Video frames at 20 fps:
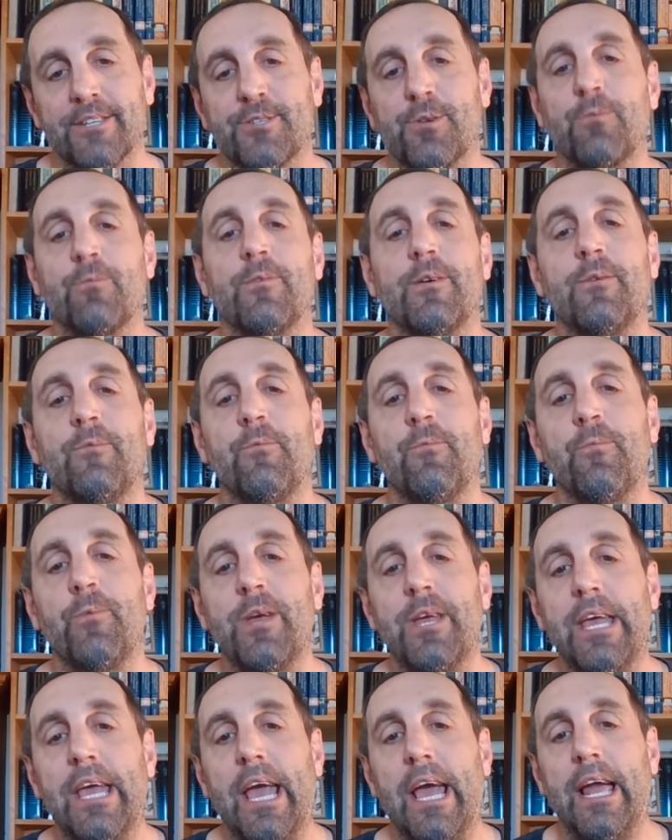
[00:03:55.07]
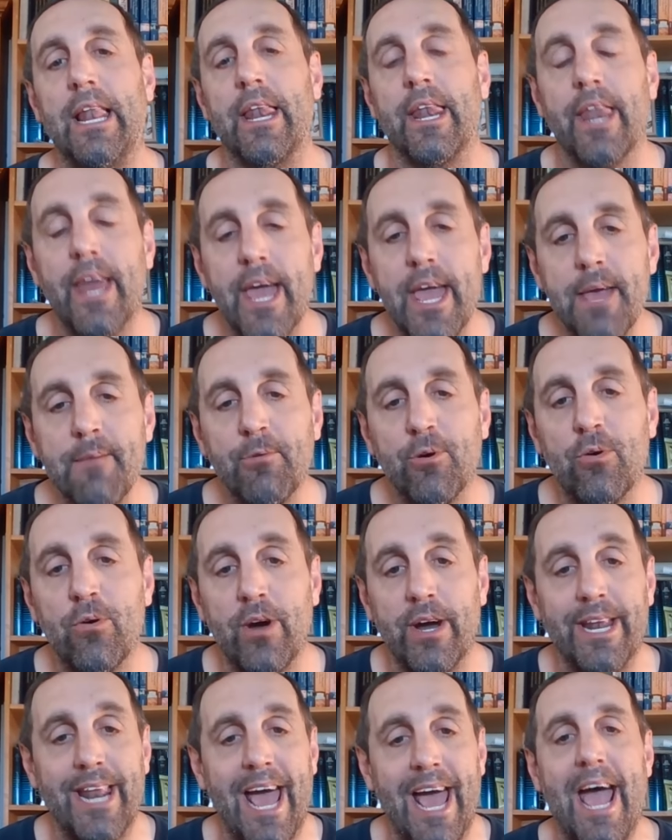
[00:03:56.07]
So we
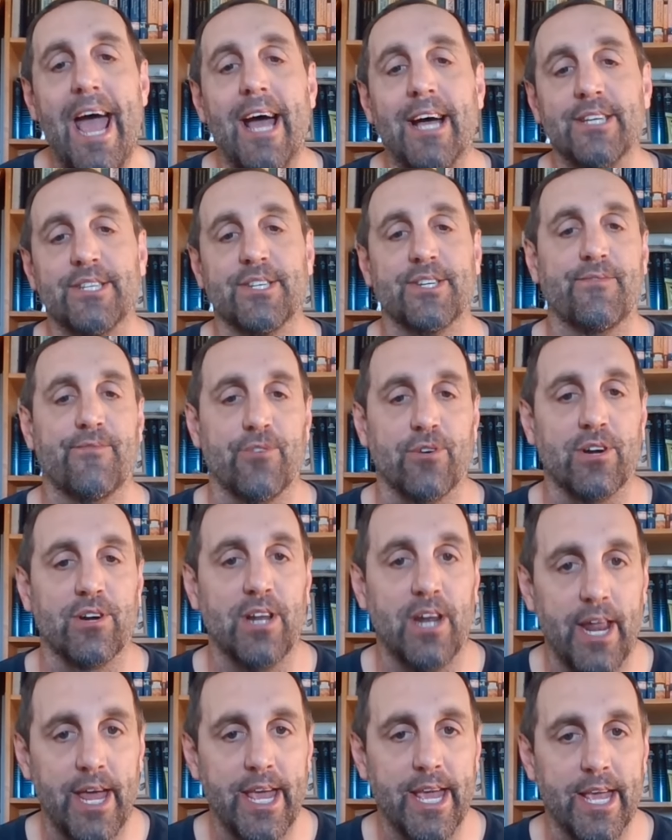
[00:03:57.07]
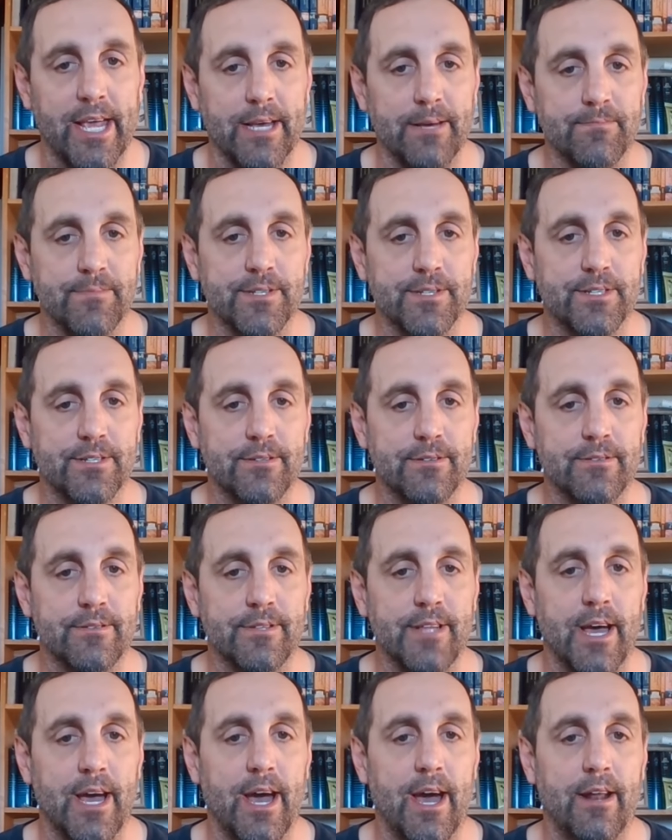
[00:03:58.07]
label and ask for claims
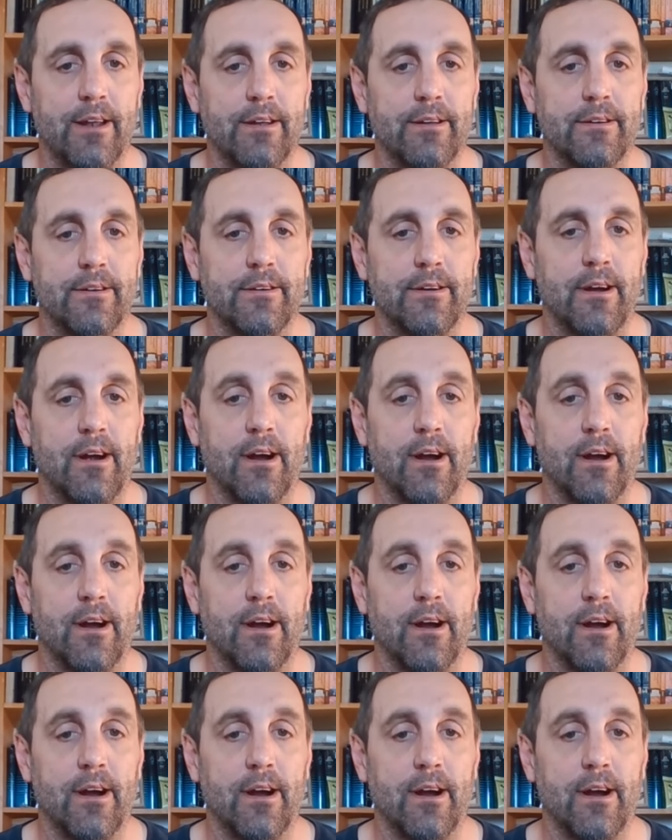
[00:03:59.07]
that